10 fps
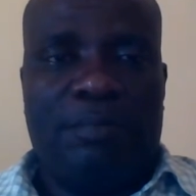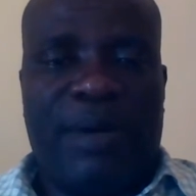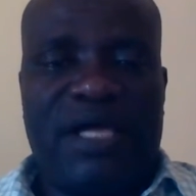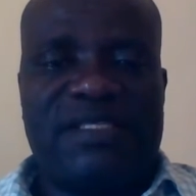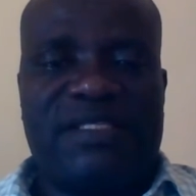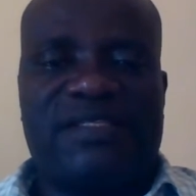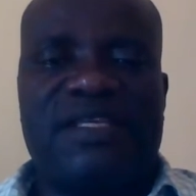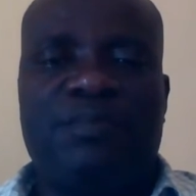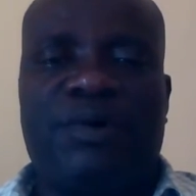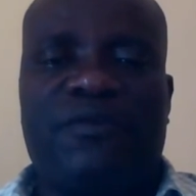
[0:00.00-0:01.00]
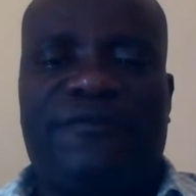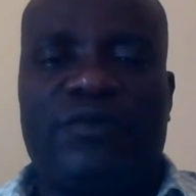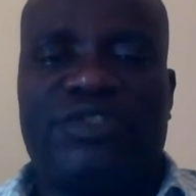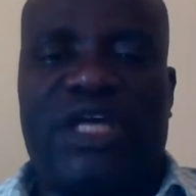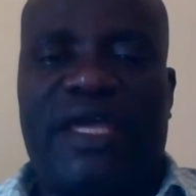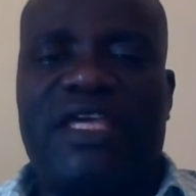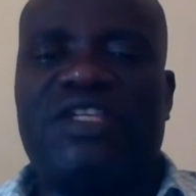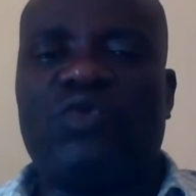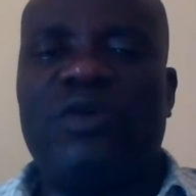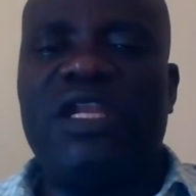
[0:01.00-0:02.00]
Past simple future,
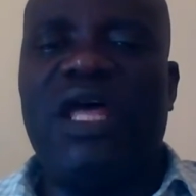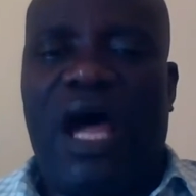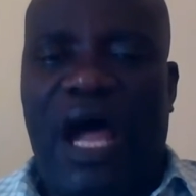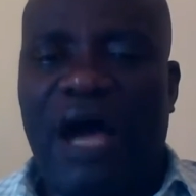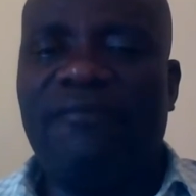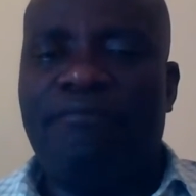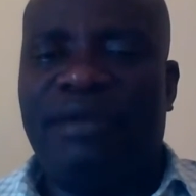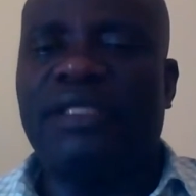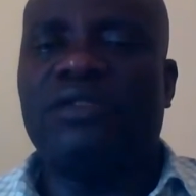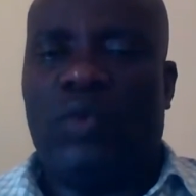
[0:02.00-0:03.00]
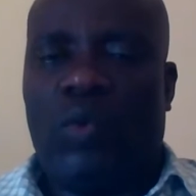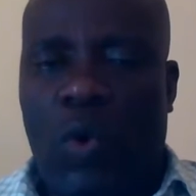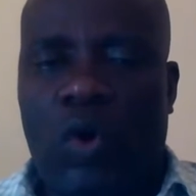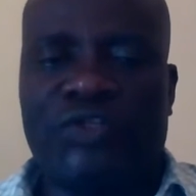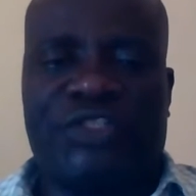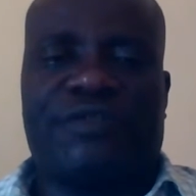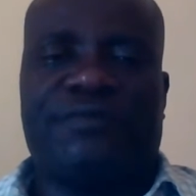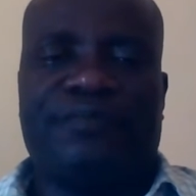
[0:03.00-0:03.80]
it will have been watched.